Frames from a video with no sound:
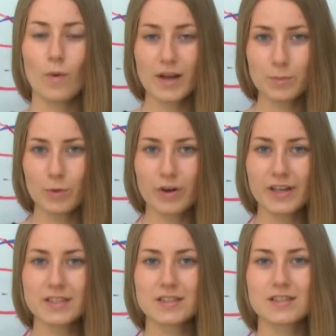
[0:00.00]
One more
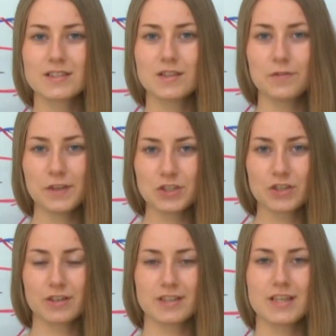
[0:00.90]
interesting
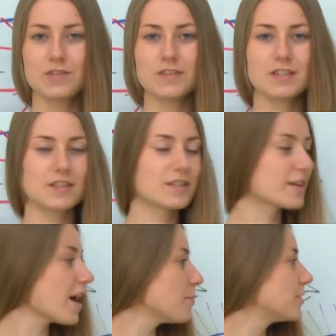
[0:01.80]
feature is that we see the
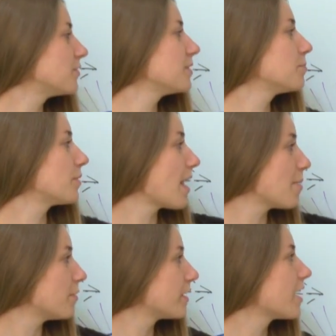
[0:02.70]
sky between
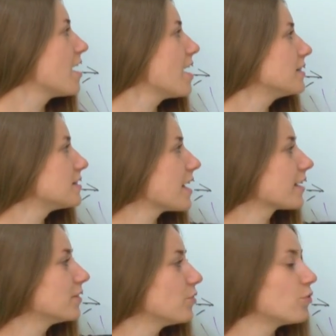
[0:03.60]
primary and
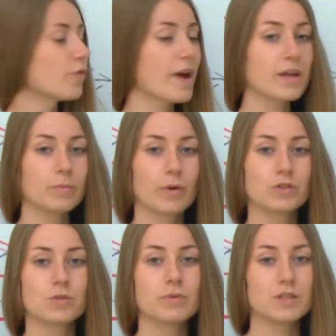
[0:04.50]
secondary rainbow
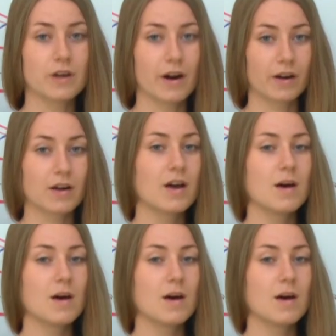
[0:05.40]
to be dark,